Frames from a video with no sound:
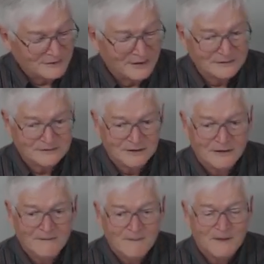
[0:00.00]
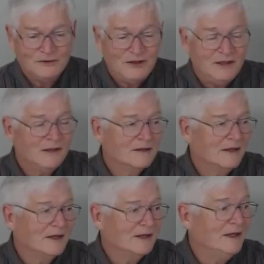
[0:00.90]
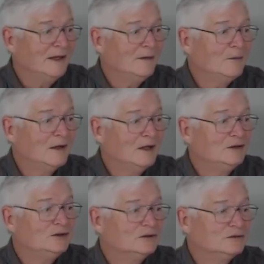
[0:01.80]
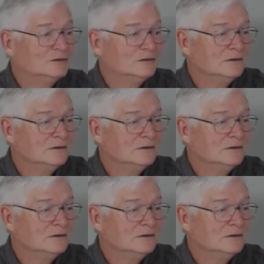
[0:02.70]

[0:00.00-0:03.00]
because she didn't think any religious